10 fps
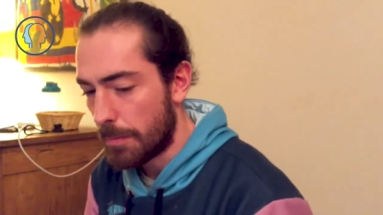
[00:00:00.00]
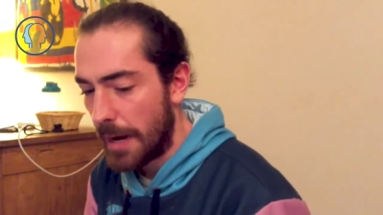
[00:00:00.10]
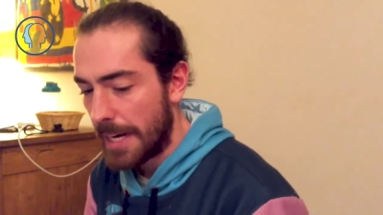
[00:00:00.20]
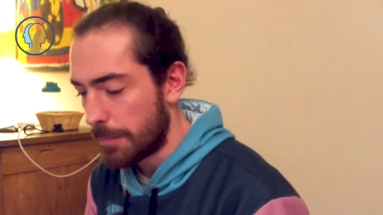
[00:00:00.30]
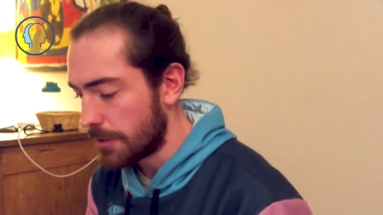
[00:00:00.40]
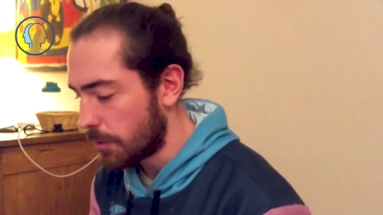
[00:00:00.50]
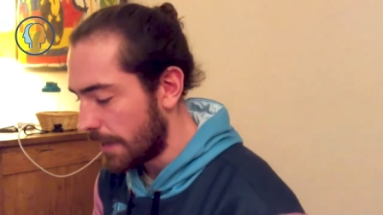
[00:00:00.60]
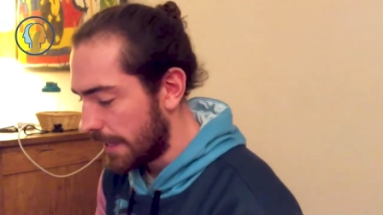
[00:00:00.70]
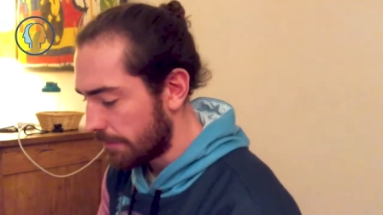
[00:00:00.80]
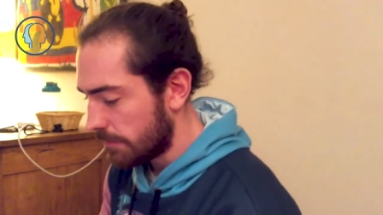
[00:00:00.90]
break
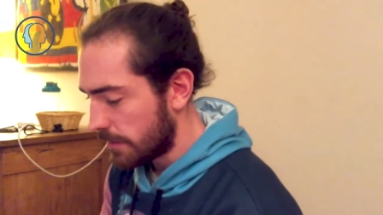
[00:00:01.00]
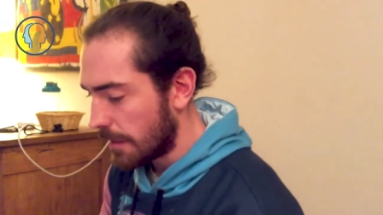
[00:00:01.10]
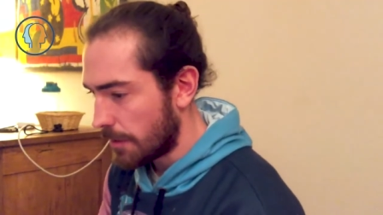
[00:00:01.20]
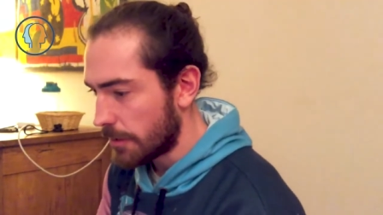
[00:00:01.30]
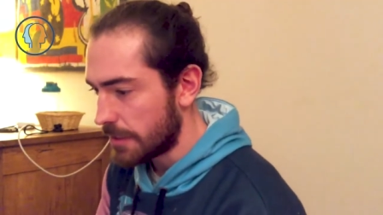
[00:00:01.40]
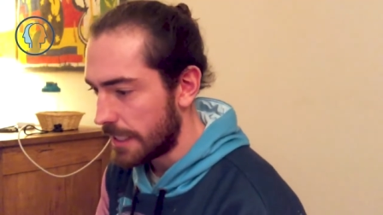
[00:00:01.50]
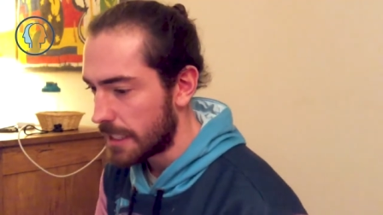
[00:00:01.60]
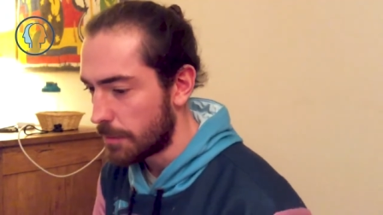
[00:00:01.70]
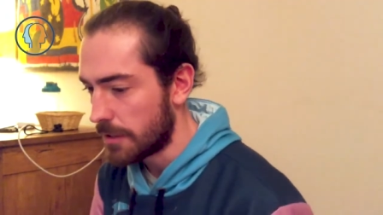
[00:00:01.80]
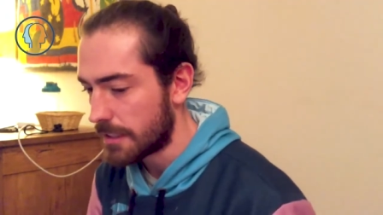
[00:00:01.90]
between someone who's the
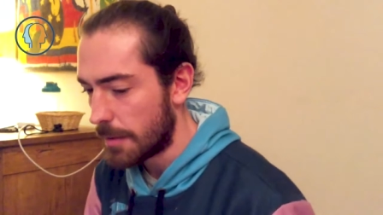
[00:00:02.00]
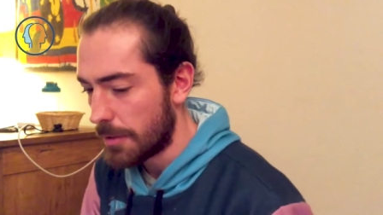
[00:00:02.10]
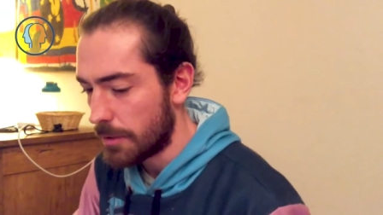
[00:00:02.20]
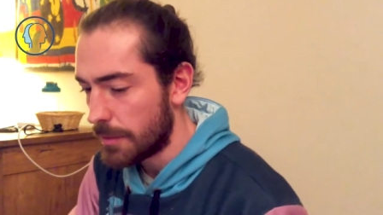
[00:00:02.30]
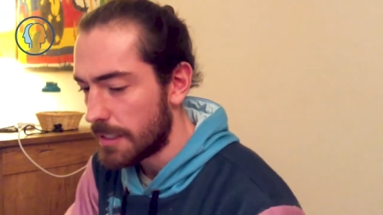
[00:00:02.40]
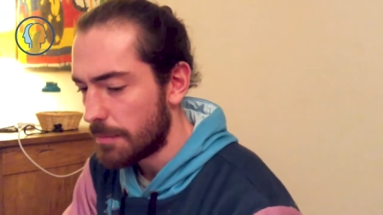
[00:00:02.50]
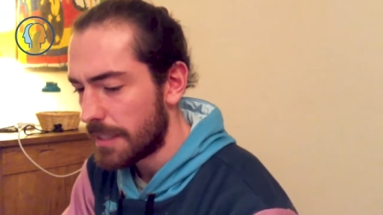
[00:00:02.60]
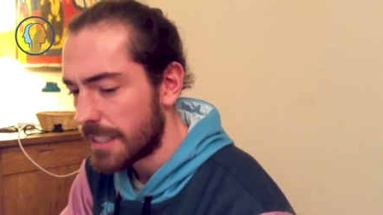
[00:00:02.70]
expert and someone who isn't.